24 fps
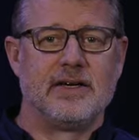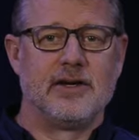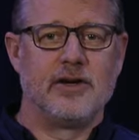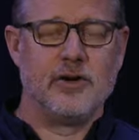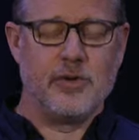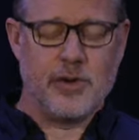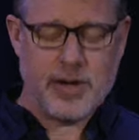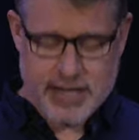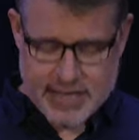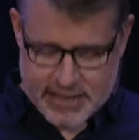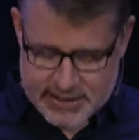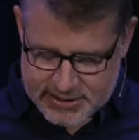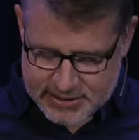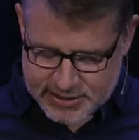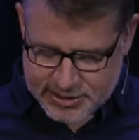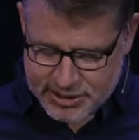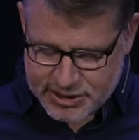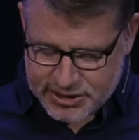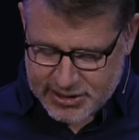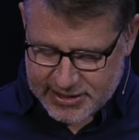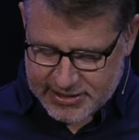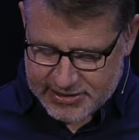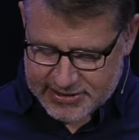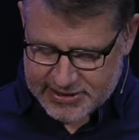Who is
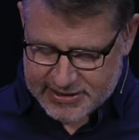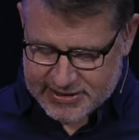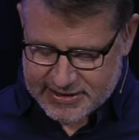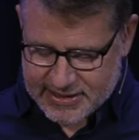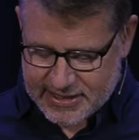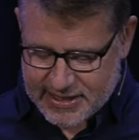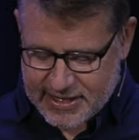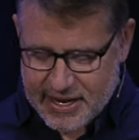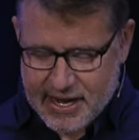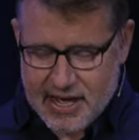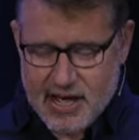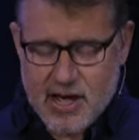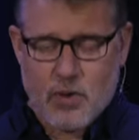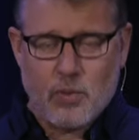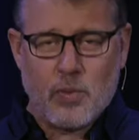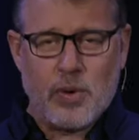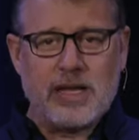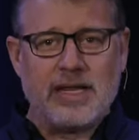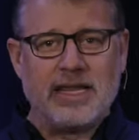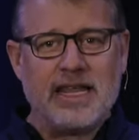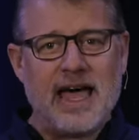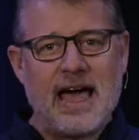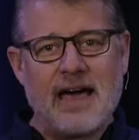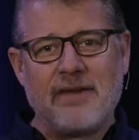Jesus? And
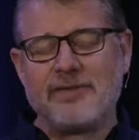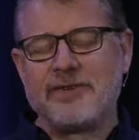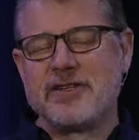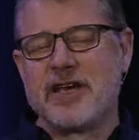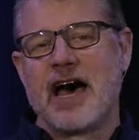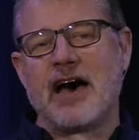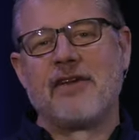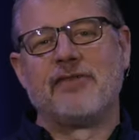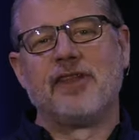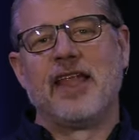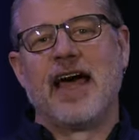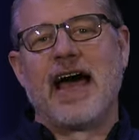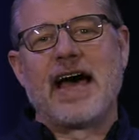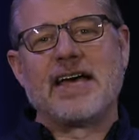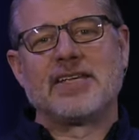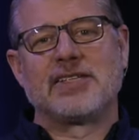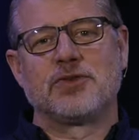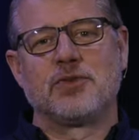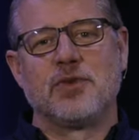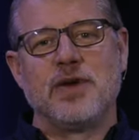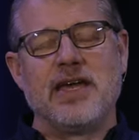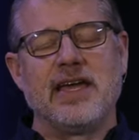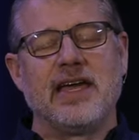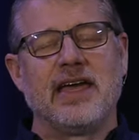we left off
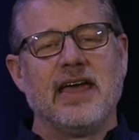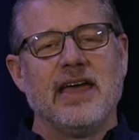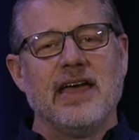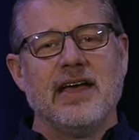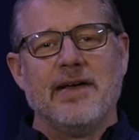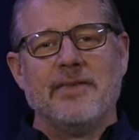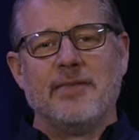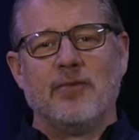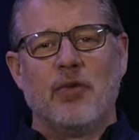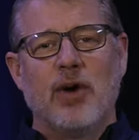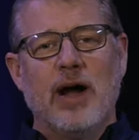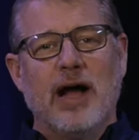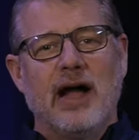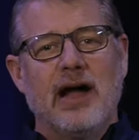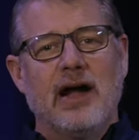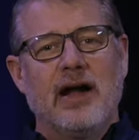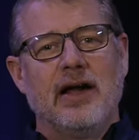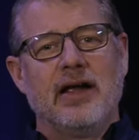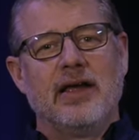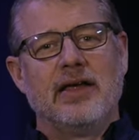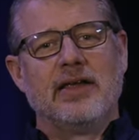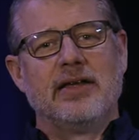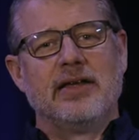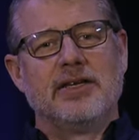last week
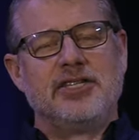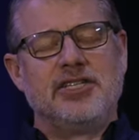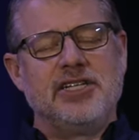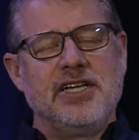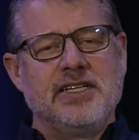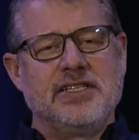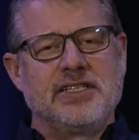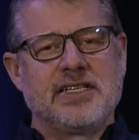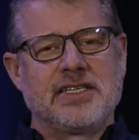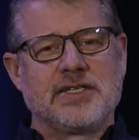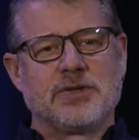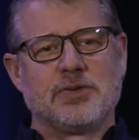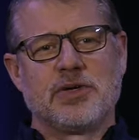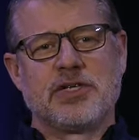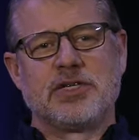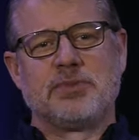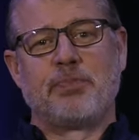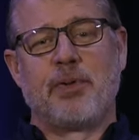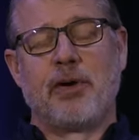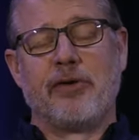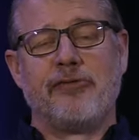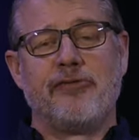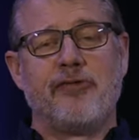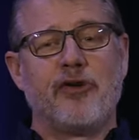where Jesus was
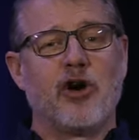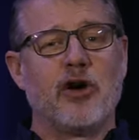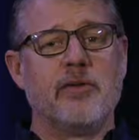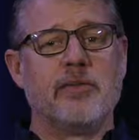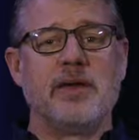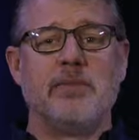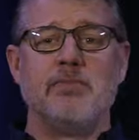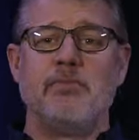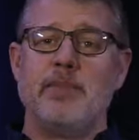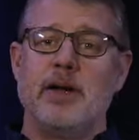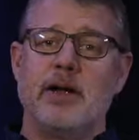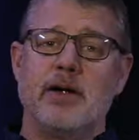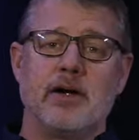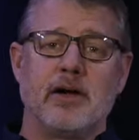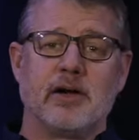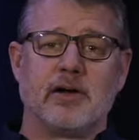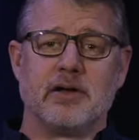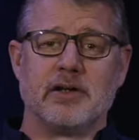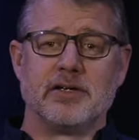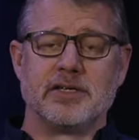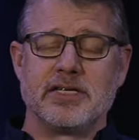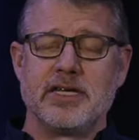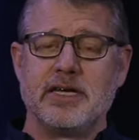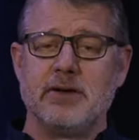performing
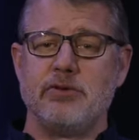miracles.